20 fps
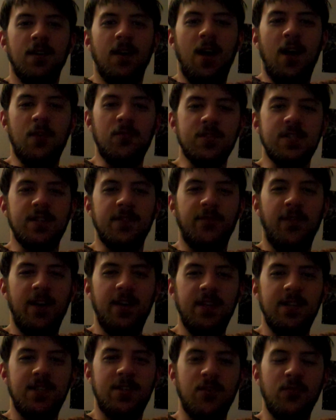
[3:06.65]
I was
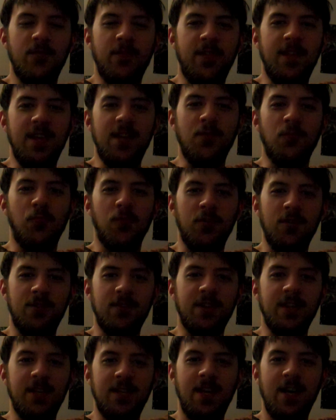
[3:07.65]
invited to the
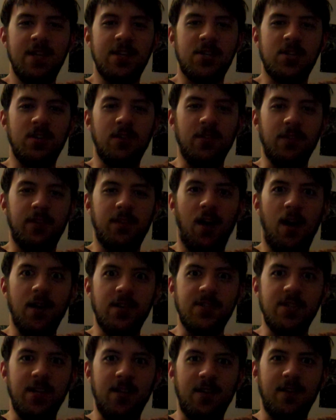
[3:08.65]
World National
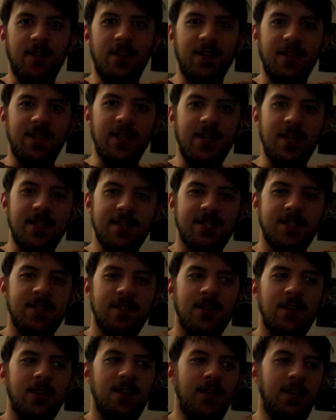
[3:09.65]
Dodging
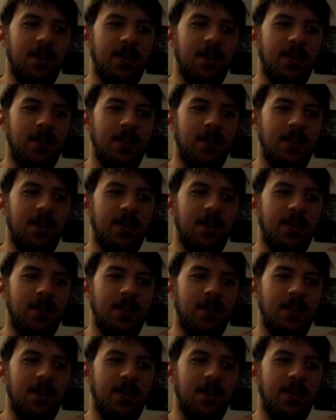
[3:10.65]
Contest,